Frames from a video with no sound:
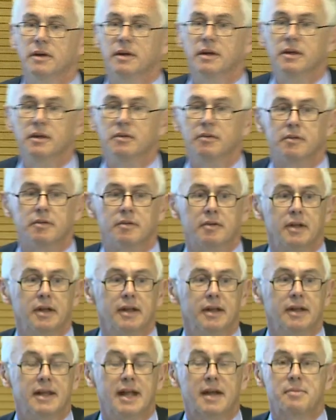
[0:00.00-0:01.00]
Uh, you can
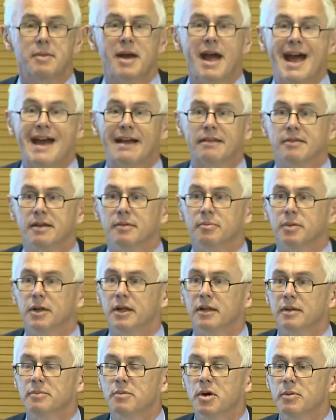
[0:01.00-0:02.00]
detect my accent, but
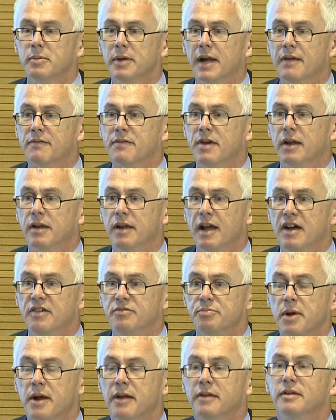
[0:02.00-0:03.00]
at the moment, I've got
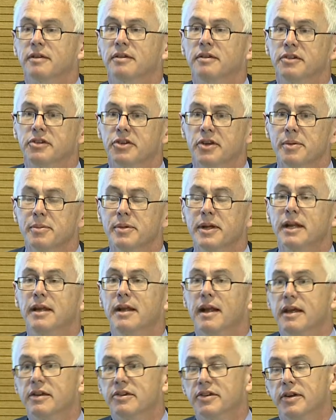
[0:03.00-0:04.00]
live projects in Germany,
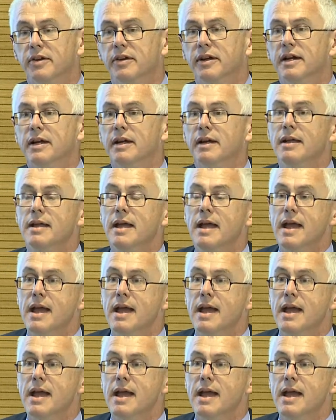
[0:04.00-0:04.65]
Nigeria,